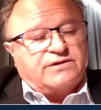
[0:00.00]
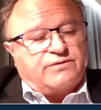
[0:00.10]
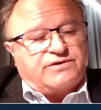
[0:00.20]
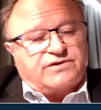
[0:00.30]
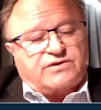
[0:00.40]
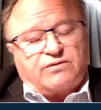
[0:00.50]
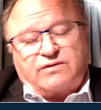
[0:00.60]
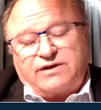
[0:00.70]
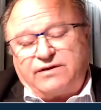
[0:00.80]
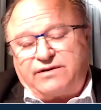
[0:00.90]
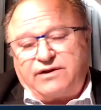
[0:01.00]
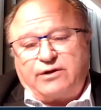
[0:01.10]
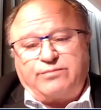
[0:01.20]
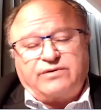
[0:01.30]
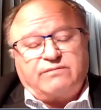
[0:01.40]
which is called the
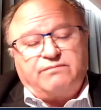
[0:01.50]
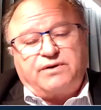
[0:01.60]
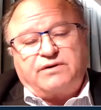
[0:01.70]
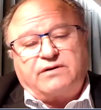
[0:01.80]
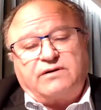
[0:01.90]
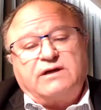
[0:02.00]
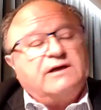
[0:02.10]
Ethiopian birr,